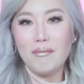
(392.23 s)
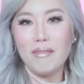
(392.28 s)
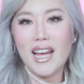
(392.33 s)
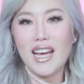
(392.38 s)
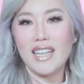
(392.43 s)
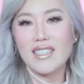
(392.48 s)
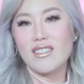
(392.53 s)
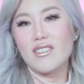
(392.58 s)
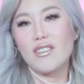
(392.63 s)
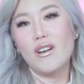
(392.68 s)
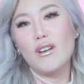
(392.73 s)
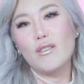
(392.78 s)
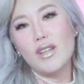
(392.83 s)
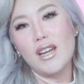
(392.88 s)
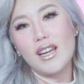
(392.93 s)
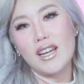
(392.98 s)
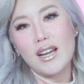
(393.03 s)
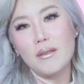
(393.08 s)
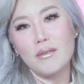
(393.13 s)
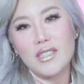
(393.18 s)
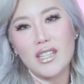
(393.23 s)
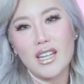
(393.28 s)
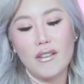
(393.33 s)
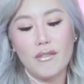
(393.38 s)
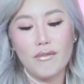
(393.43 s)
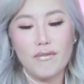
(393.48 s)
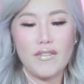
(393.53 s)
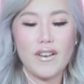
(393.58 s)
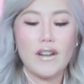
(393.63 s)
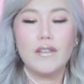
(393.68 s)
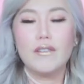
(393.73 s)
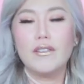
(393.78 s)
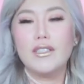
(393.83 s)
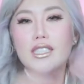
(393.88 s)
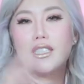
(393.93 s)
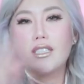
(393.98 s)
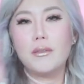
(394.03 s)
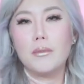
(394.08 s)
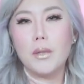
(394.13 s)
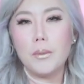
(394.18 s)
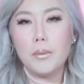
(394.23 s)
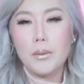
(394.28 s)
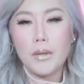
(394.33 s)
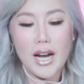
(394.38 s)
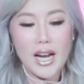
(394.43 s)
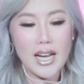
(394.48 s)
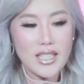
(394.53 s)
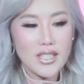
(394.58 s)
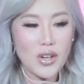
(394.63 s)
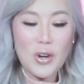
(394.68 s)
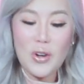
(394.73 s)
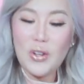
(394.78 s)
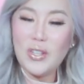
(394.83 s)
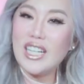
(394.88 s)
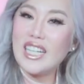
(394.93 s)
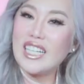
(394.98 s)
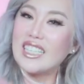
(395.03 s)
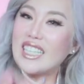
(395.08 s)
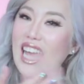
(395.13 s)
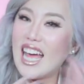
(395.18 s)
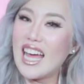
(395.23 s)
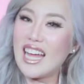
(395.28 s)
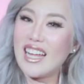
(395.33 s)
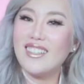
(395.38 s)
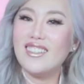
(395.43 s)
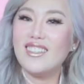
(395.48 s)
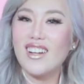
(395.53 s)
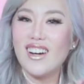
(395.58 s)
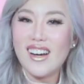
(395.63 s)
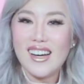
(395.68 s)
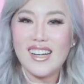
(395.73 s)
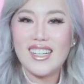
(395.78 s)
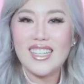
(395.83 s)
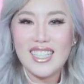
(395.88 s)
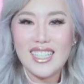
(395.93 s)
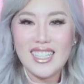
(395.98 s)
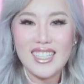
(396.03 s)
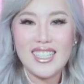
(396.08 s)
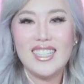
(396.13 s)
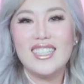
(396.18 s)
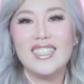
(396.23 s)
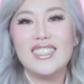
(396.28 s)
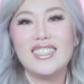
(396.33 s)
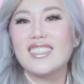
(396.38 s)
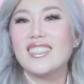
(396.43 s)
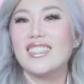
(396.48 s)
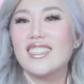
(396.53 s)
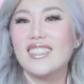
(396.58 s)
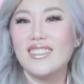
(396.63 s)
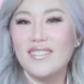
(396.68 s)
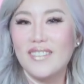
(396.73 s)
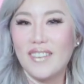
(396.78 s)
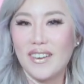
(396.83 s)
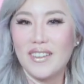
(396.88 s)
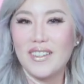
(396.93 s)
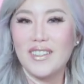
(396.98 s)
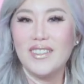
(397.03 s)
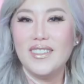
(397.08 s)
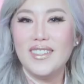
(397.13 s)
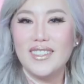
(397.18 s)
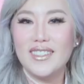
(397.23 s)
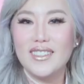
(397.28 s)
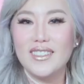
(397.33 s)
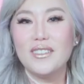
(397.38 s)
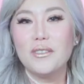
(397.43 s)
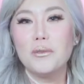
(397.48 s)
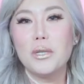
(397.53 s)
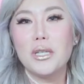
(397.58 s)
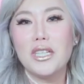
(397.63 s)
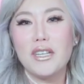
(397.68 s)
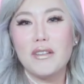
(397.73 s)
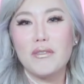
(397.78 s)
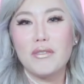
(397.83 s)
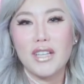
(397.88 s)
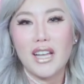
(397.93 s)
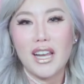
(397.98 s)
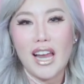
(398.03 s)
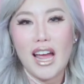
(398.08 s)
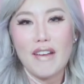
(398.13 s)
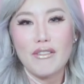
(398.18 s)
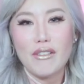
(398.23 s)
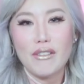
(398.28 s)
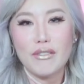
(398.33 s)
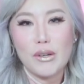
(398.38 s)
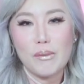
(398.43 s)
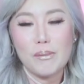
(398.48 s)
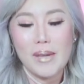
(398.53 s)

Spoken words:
Plus, on top of that, it comes at a very reasonable price, only $10. Very good. Worth it for the life of your